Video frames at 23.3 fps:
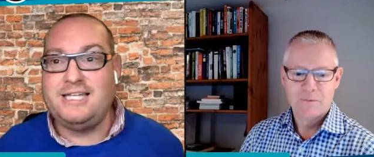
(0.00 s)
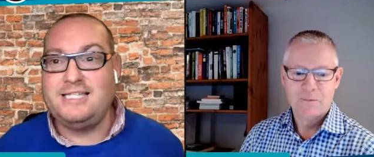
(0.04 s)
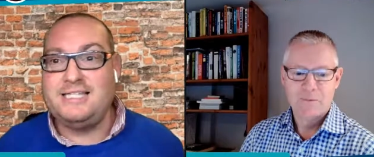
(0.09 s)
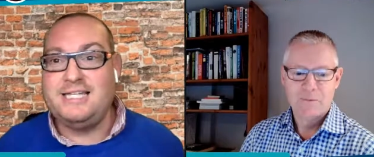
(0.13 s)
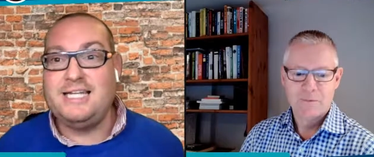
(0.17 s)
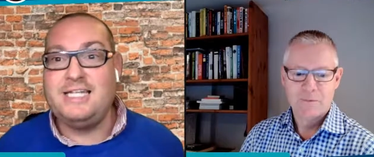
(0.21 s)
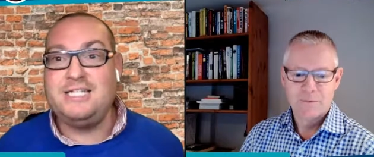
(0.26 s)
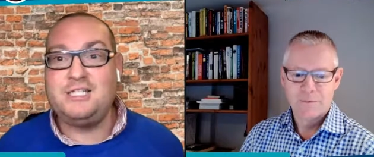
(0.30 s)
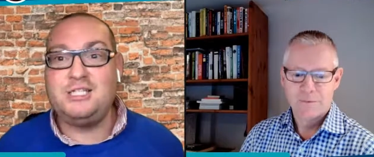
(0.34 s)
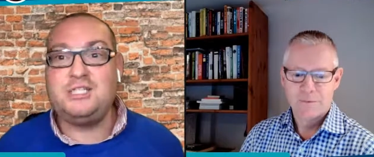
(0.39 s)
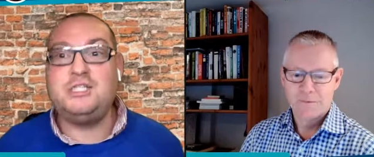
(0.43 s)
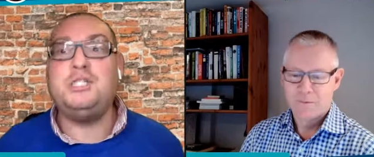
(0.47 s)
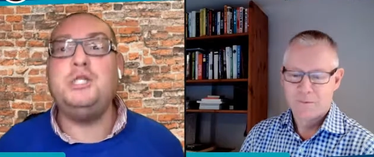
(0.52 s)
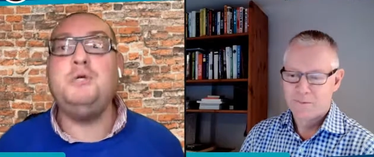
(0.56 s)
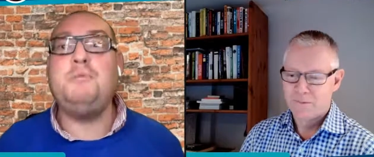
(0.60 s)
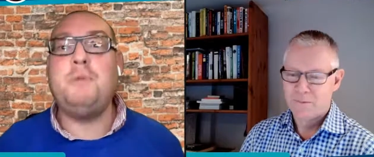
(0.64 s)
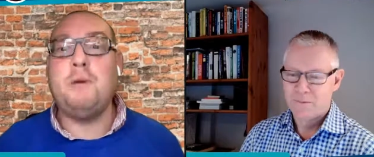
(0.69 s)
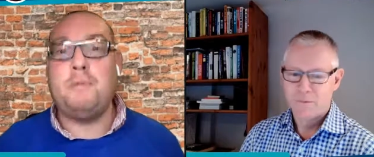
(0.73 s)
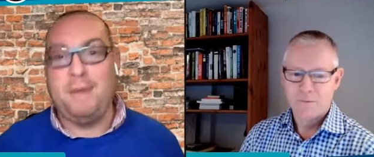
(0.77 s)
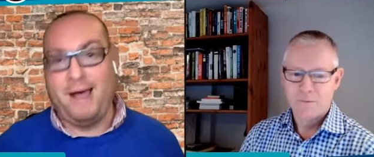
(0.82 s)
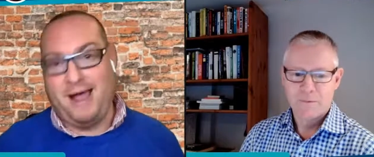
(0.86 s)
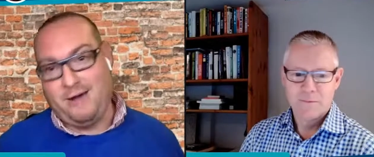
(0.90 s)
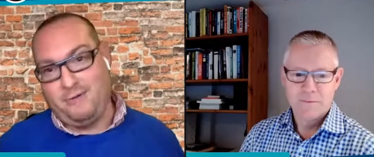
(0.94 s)
Speaker 1: is his
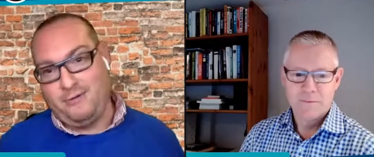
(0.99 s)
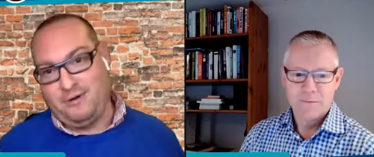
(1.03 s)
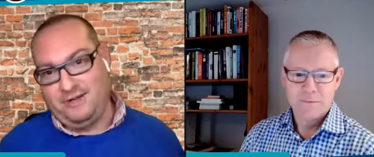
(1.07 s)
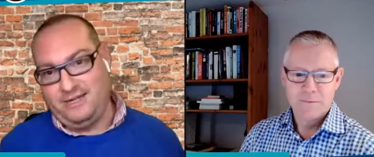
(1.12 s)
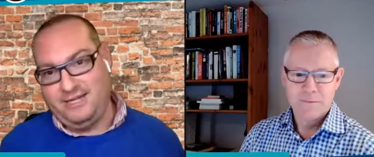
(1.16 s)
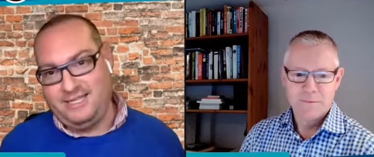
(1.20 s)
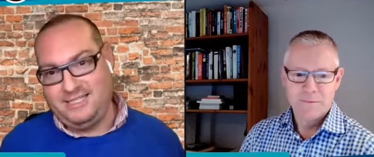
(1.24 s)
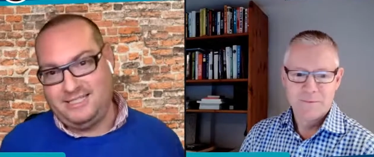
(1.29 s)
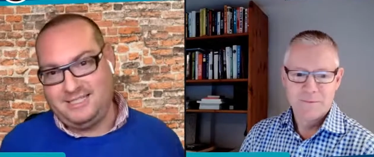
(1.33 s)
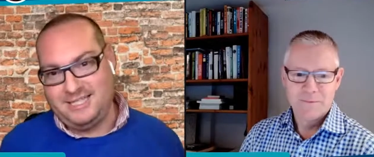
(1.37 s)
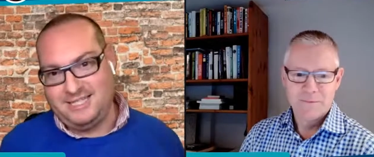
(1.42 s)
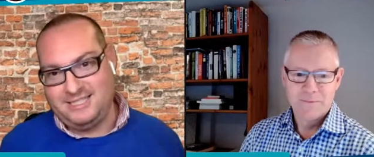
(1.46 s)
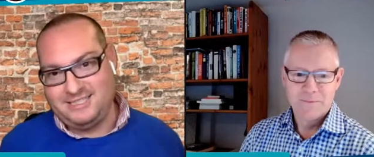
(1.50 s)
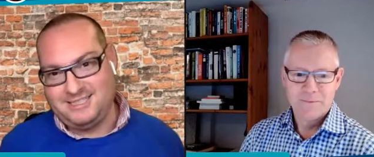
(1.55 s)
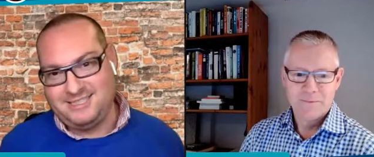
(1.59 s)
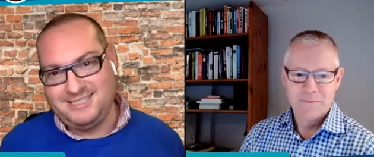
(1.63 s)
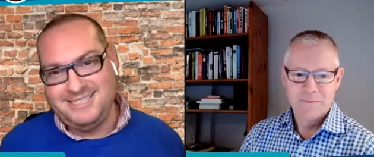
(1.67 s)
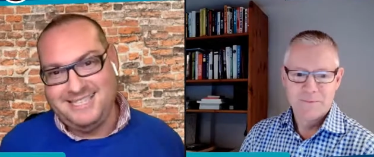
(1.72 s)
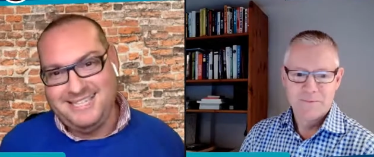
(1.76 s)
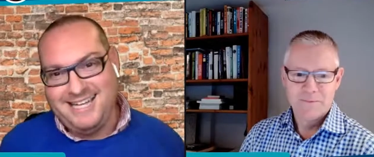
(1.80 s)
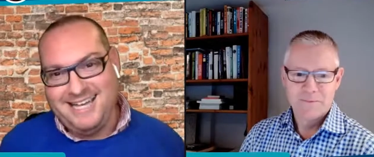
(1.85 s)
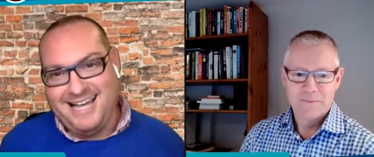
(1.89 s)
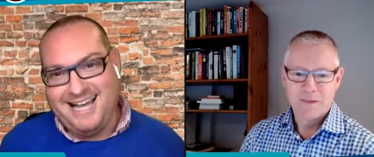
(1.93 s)
superpower, he
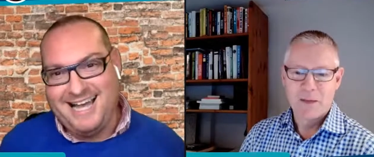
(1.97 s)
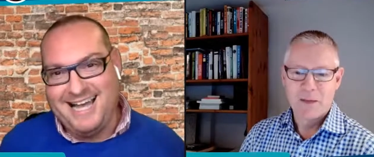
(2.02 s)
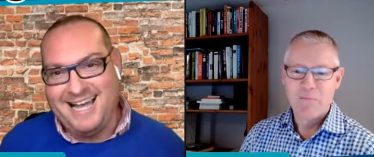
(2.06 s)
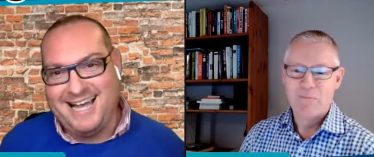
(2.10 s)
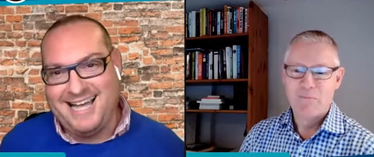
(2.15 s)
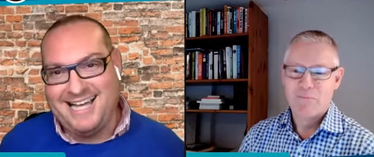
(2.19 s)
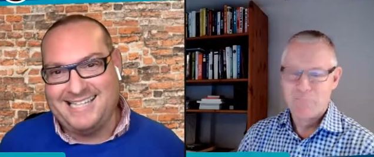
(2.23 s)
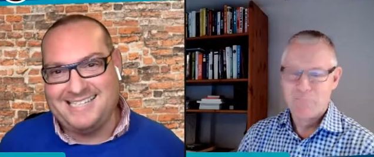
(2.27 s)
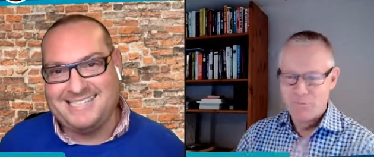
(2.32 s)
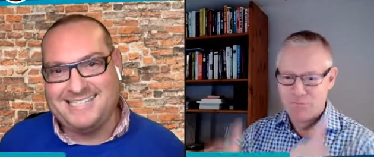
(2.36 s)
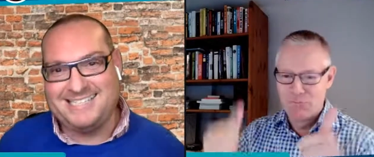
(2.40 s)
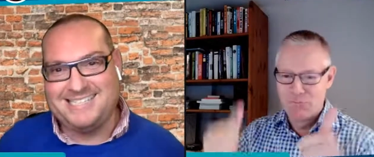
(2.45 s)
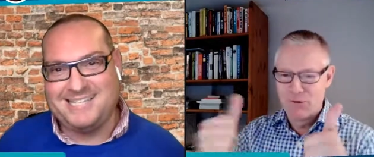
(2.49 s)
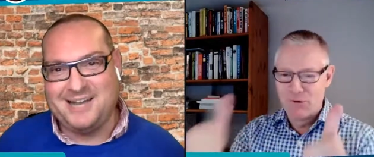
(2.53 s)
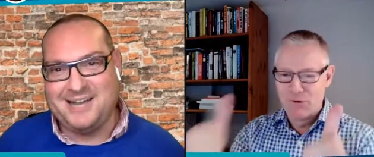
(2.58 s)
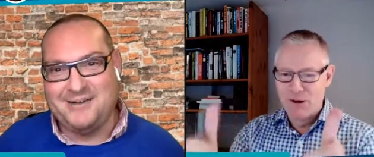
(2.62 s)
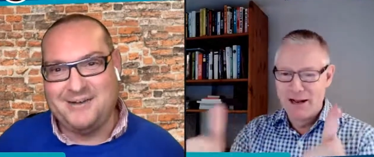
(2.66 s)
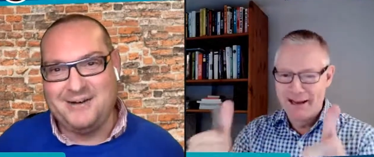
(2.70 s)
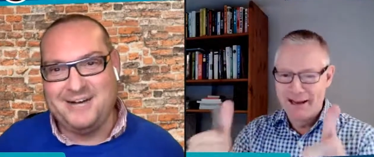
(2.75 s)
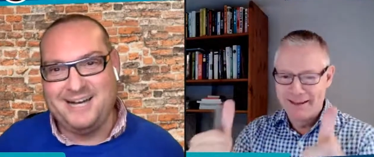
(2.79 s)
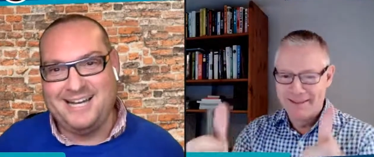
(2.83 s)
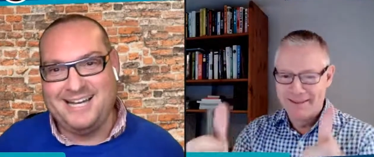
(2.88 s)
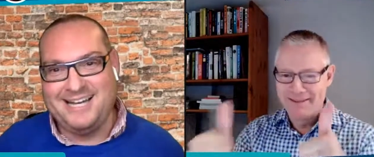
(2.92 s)
says.
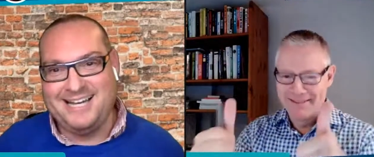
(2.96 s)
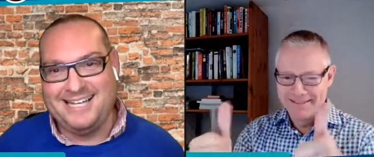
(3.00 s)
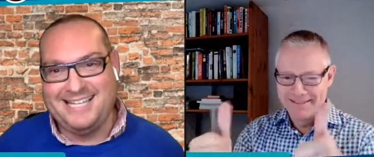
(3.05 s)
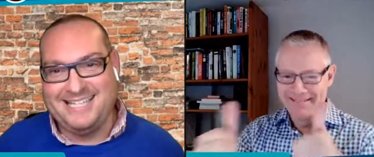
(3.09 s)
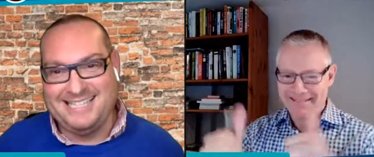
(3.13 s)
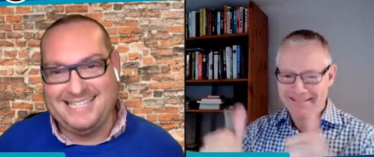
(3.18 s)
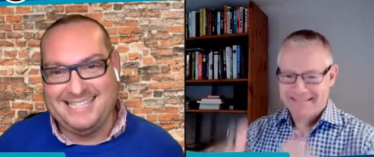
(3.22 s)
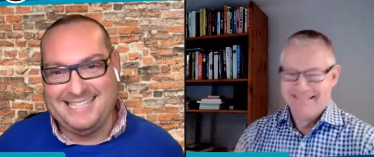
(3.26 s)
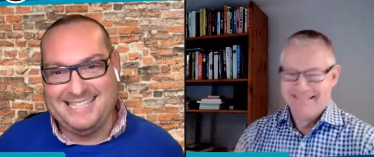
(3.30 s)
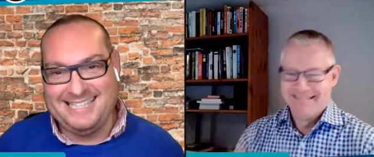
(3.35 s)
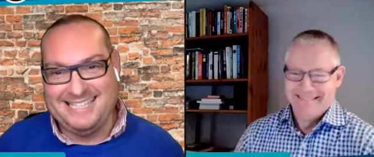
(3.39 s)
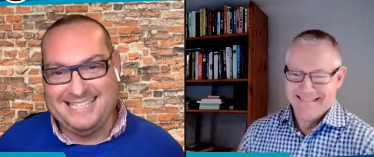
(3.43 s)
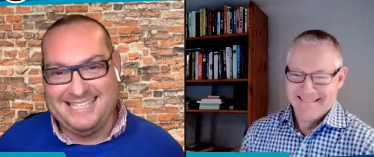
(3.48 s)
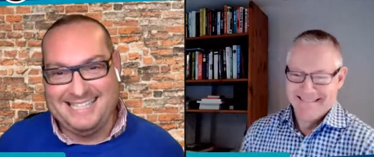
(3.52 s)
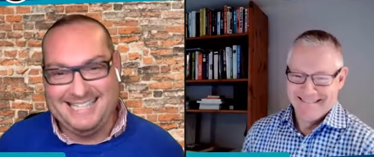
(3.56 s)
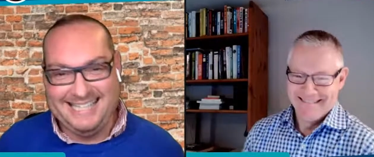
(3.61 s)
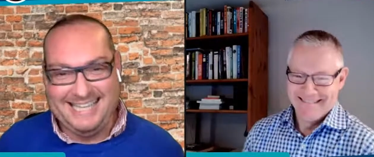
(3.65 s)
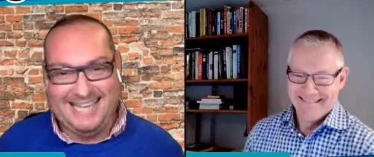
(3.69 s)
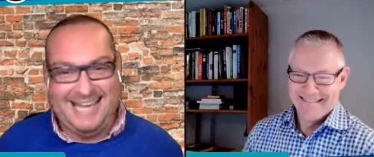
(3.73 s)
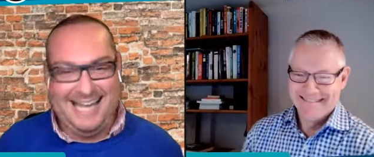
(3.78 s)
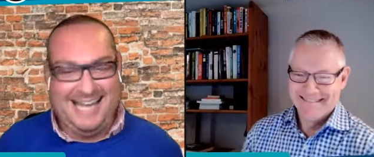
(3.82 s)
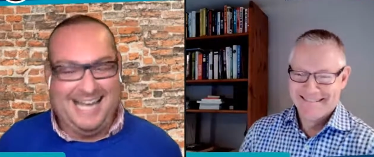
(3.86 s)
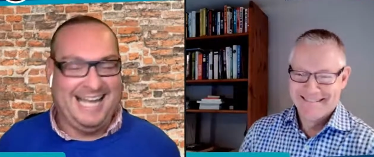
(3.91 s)
so.
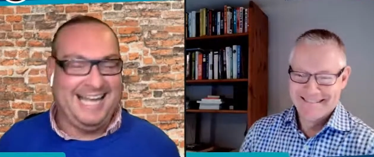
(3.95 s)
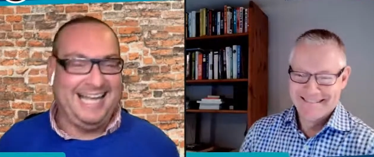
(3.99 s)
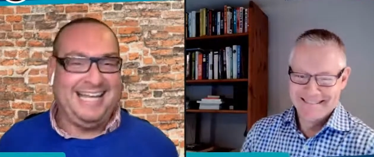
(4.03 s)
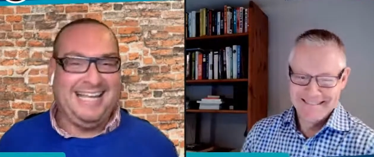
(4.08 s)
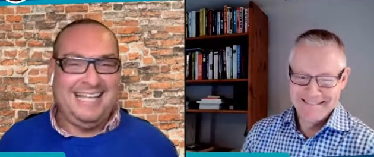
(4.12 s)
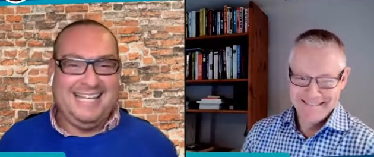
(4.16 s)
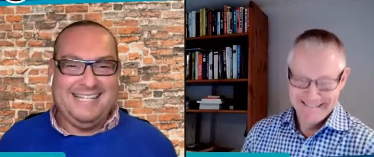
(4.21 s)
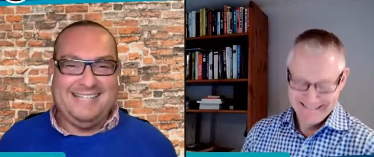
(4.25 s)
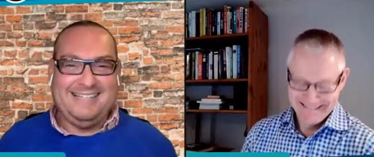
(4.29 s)
Yeah,